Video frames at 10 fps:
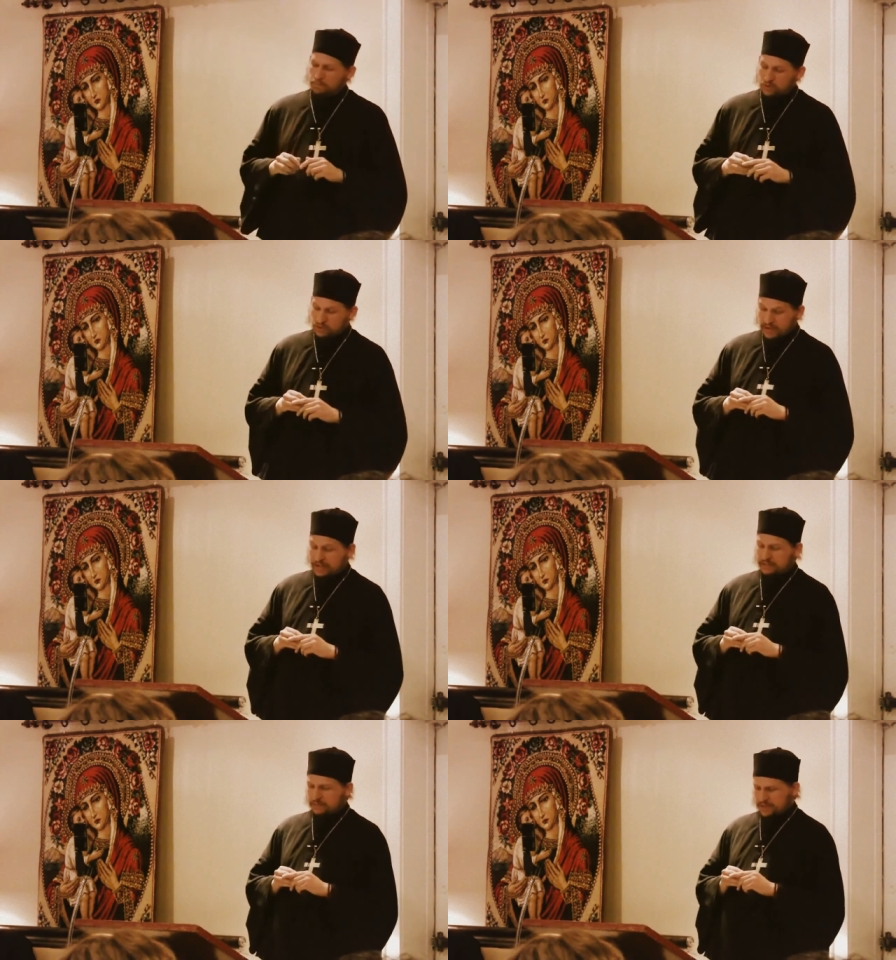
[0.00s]
most
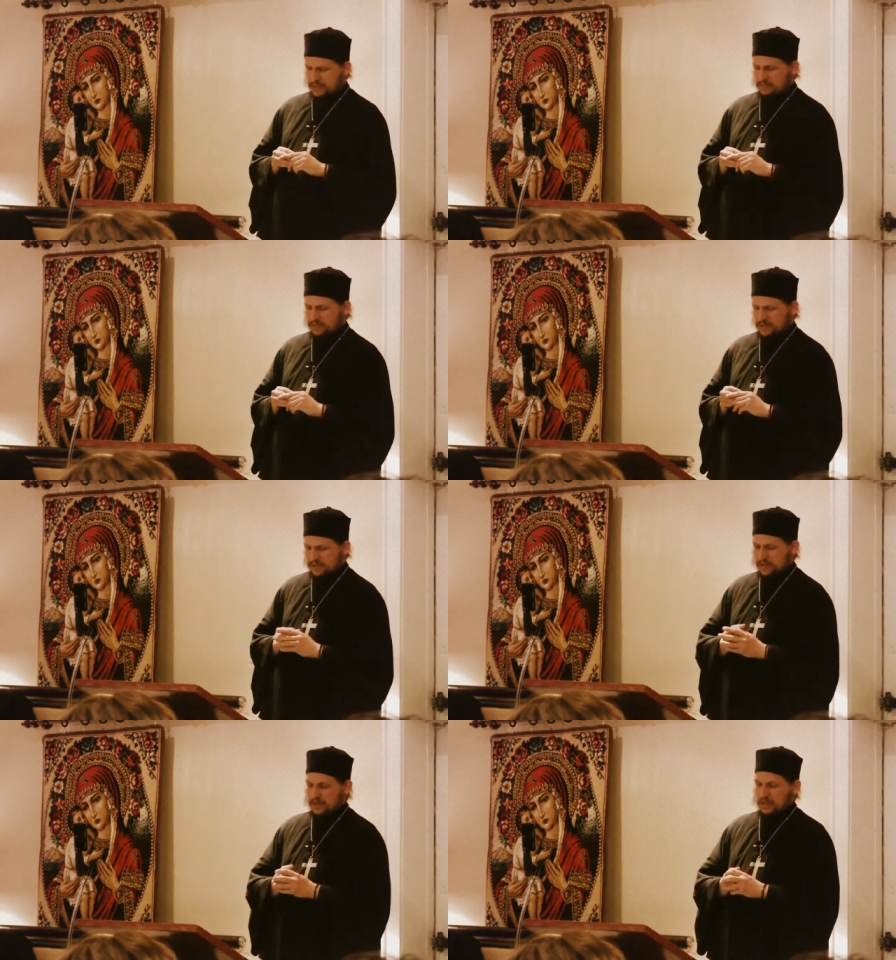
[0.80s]
likely because of
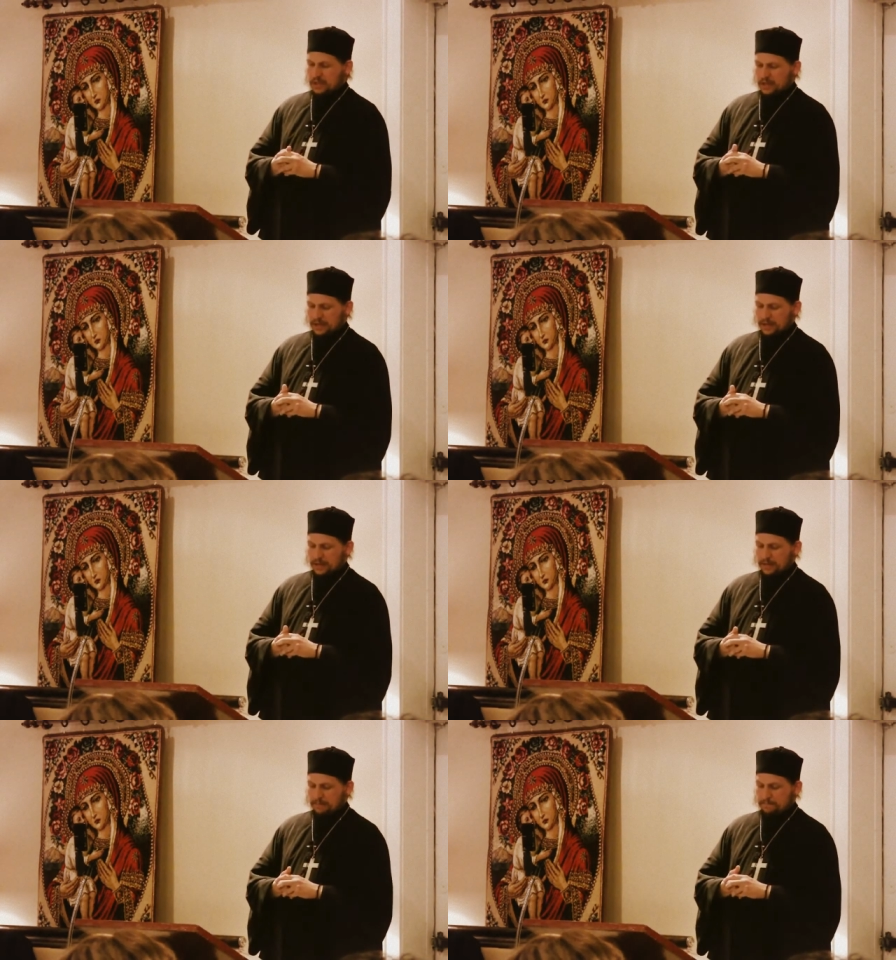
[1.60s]
his uh,
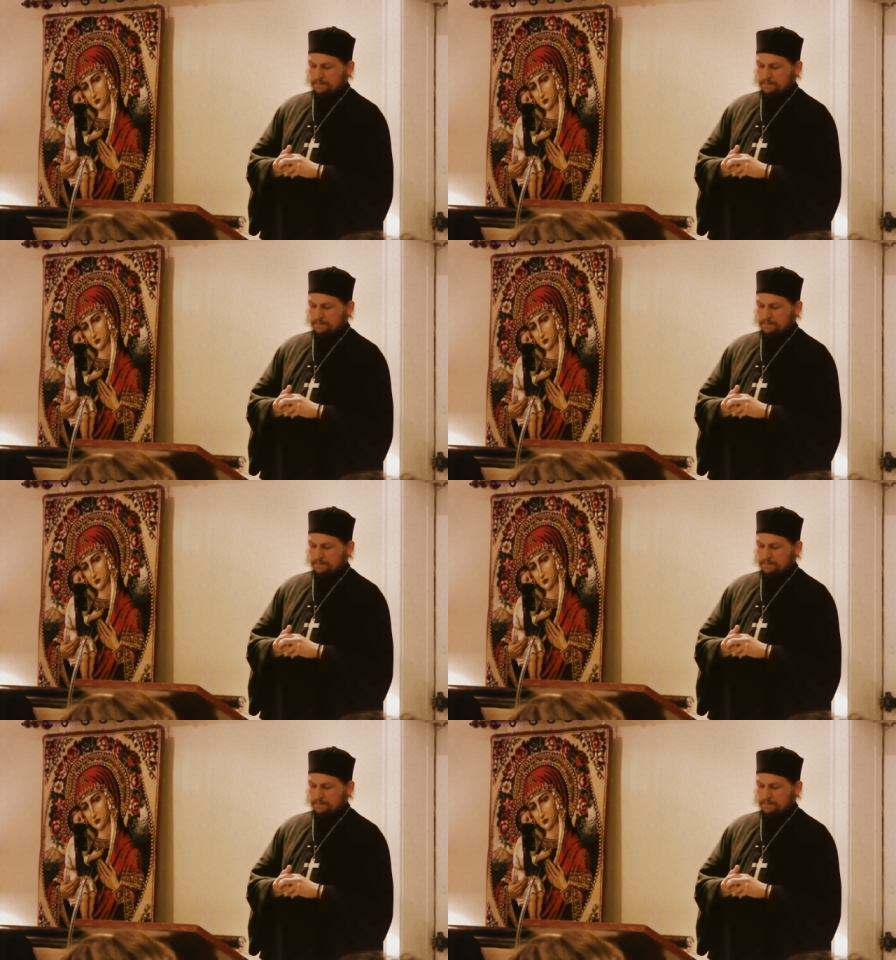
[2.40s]
uh,